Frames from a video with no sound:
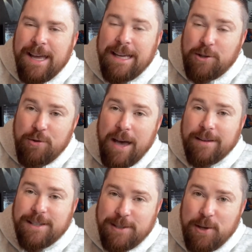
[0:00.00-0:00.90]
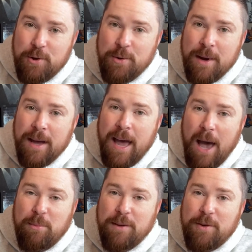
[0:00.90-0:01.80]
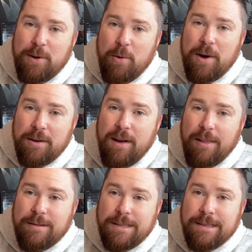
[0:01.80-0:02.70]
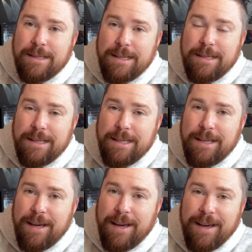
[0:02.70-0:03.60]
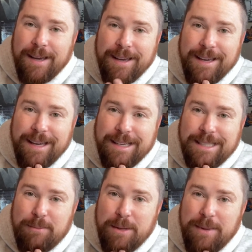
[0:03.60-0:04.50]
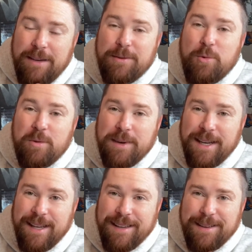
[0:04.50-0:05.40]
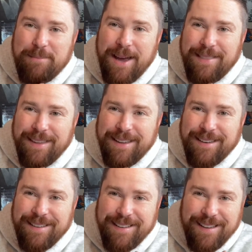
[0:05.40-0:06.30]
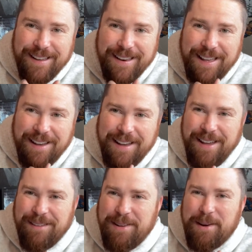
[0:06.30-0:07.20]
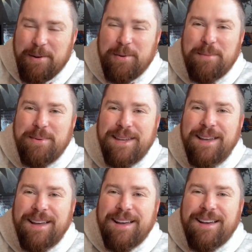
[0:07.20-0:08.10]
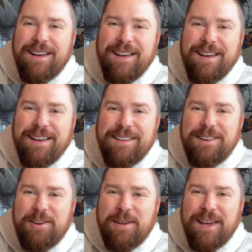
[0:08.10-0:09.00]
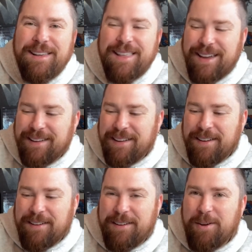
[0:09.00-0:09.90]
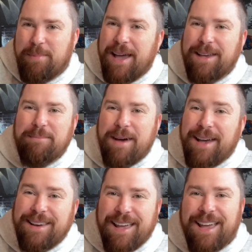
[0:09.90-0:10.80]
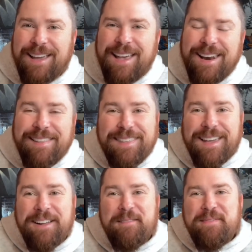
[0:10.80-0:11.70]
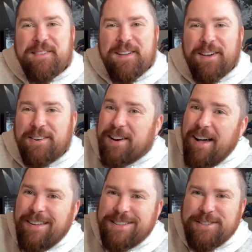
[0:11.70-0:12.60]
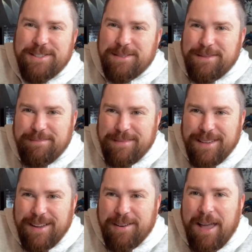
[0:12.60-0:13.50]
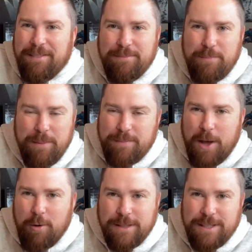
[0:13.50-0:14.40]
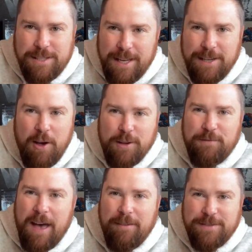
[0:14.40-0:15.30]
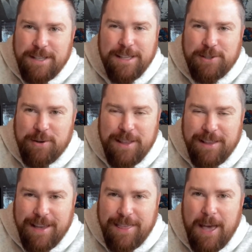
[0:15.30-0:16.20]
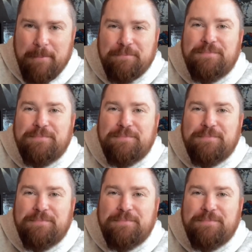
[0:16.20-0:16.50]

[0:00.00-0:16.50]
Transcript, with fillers: In 2002, how many of you know $100, it, it, uh, it seemed to be even more money back then. Uh, I don't want to be, uh, you know, kind of like, oh, back in my day kind of thing. $100 used to, you know, coats didn't cost five cents or anything like that.